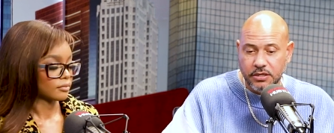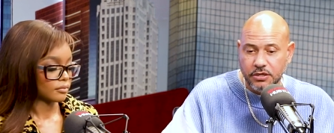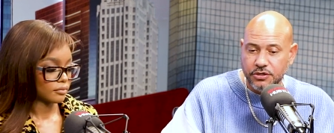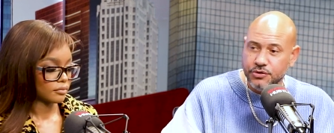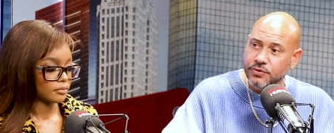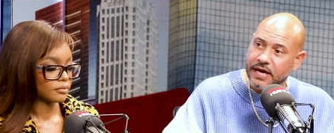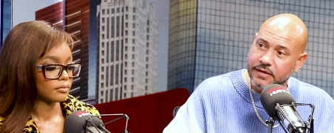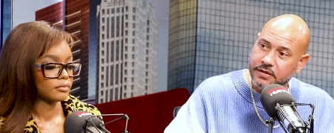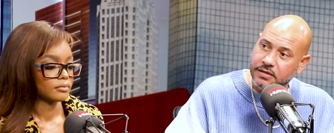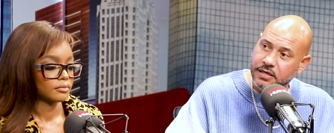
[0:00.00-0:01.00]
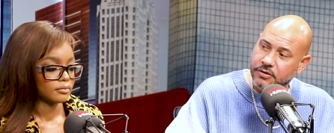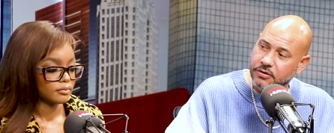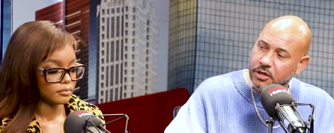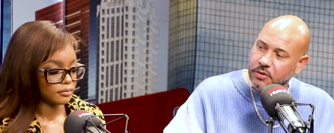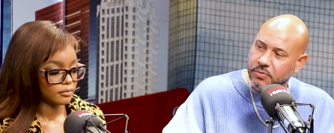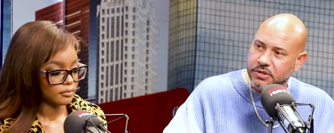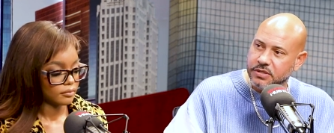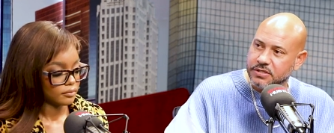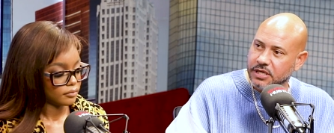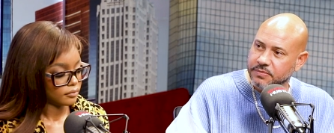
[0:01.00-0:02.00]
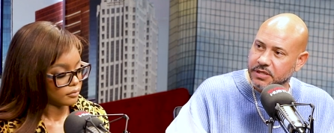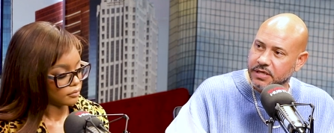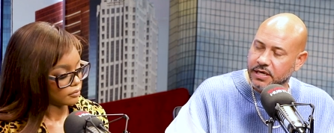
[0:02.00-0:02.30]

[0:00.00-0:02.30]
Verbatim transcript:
Speaker 1: yeah, you can do that in the theater, but there's something